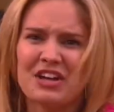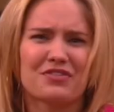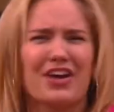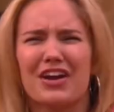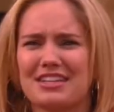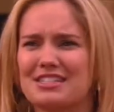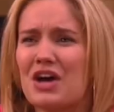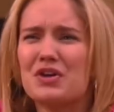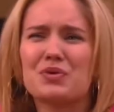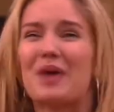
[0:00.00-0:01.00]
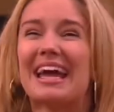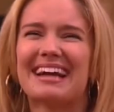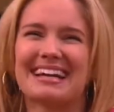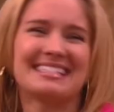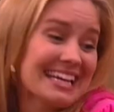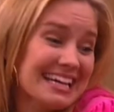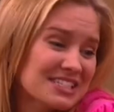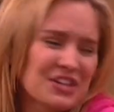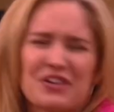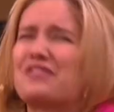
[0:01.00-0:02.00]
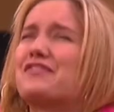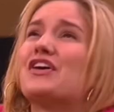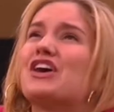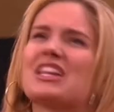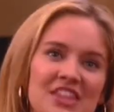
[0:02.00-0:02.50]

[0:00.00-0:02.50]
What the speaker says: You've got all these great ideas, and you're full of